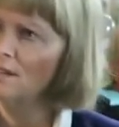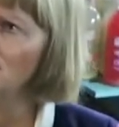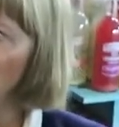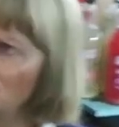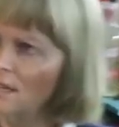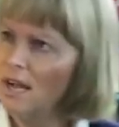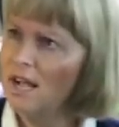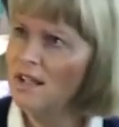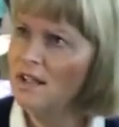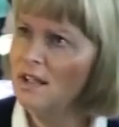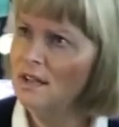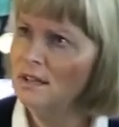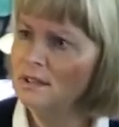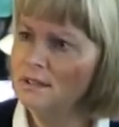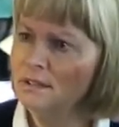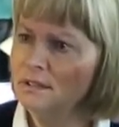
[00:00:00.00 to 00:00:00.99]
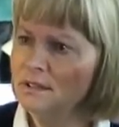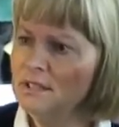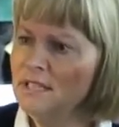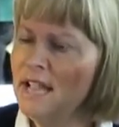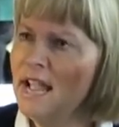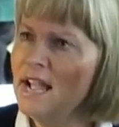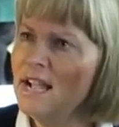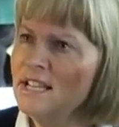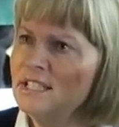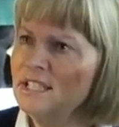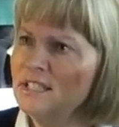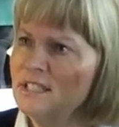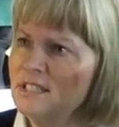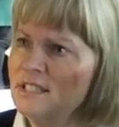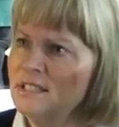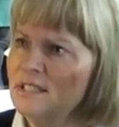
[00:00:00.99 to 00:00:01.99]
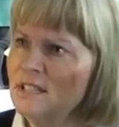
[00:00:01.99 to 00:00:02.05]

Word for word: late. Might uh, be Yeah, it's, it's in, I